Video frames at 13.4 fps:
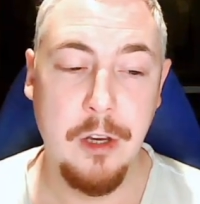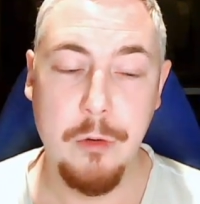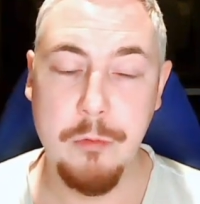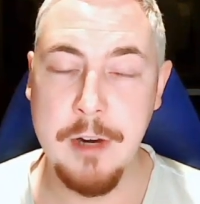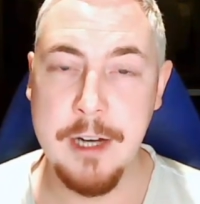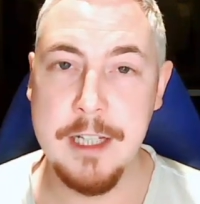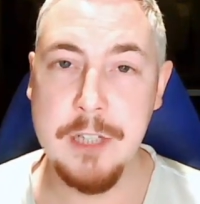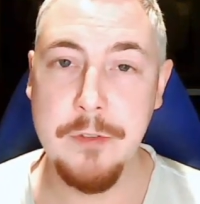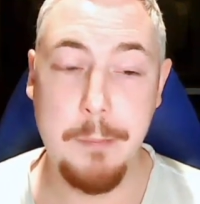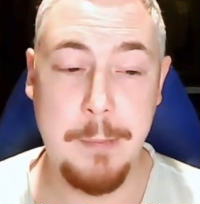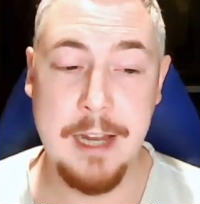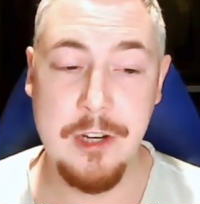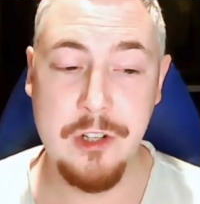Red is for
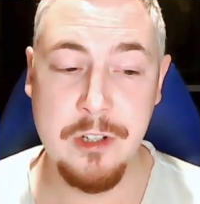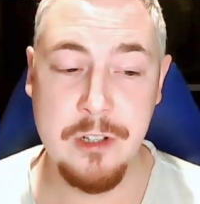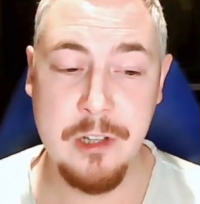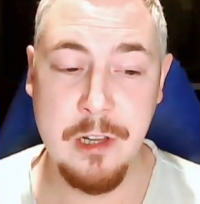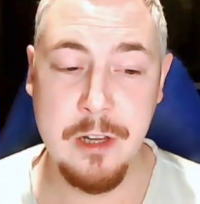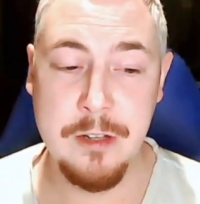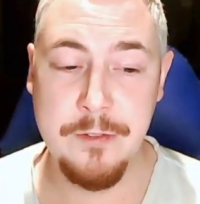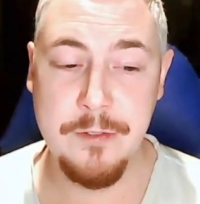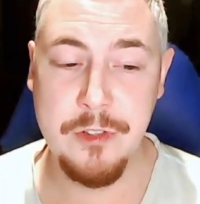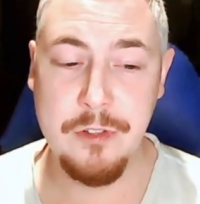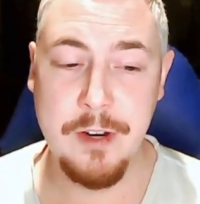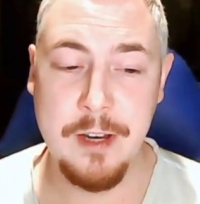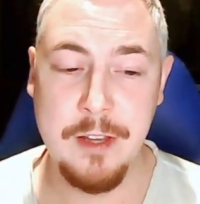passion, love,
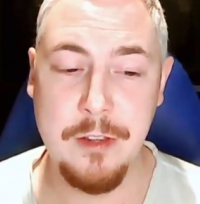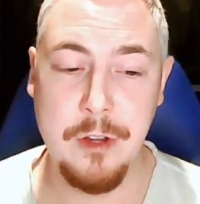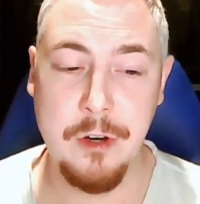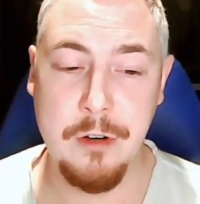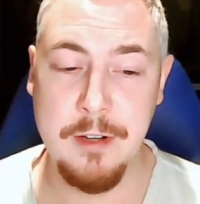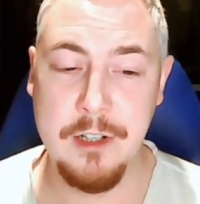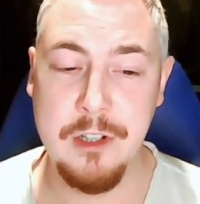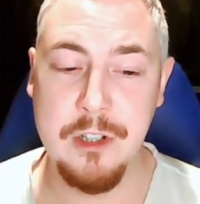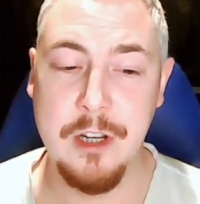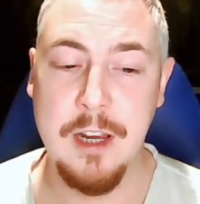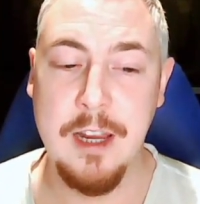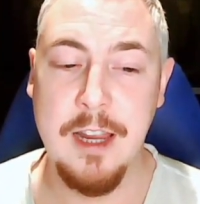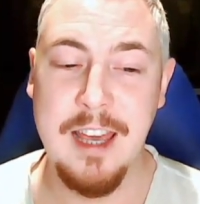strength, courage,
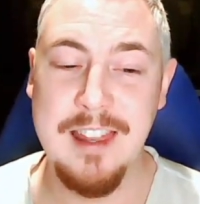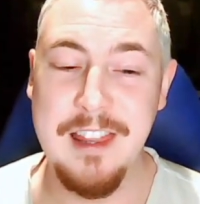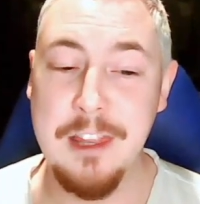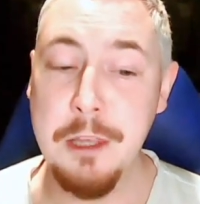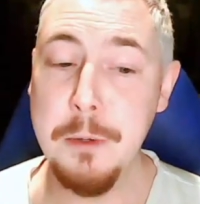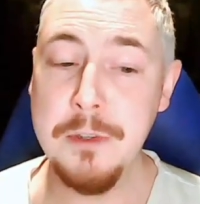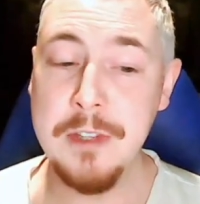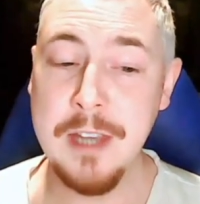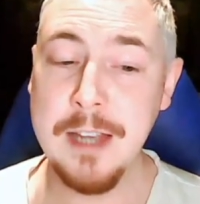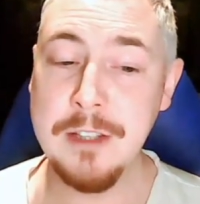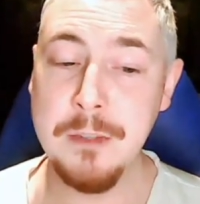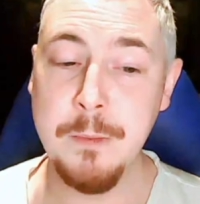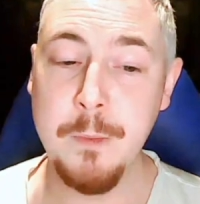
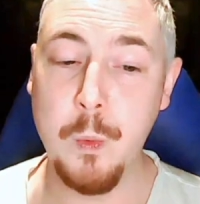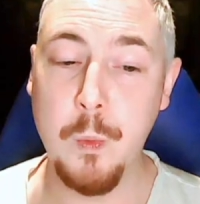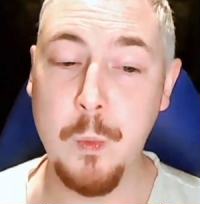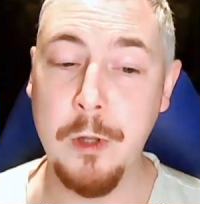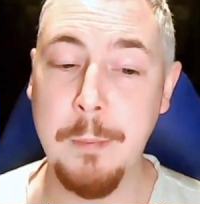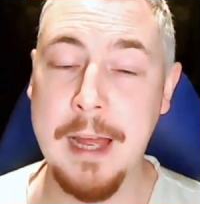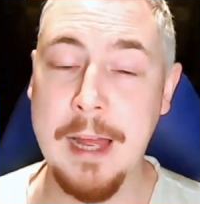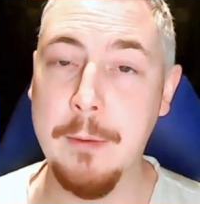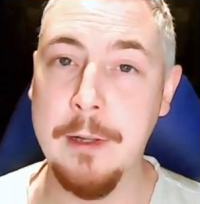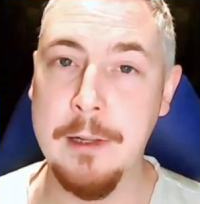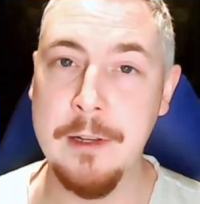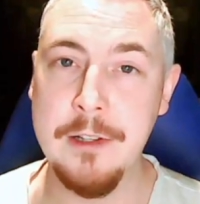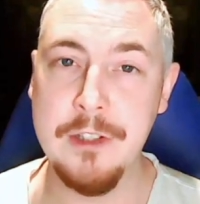enthusiasm, willpower,
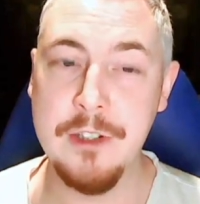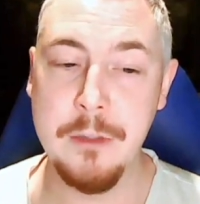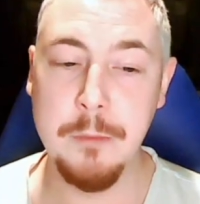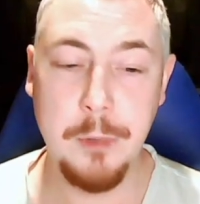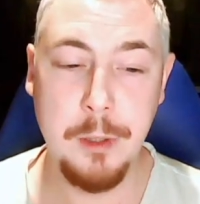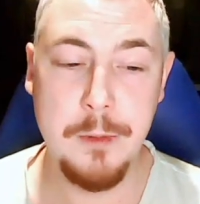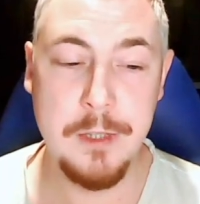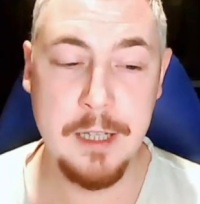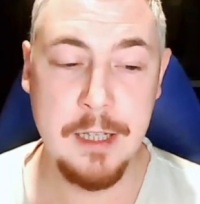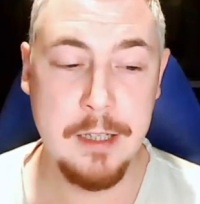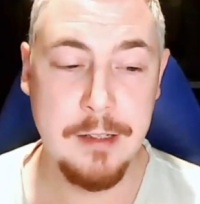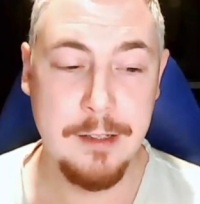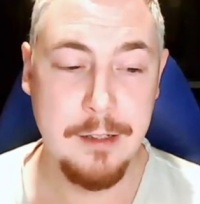lust, and beauty.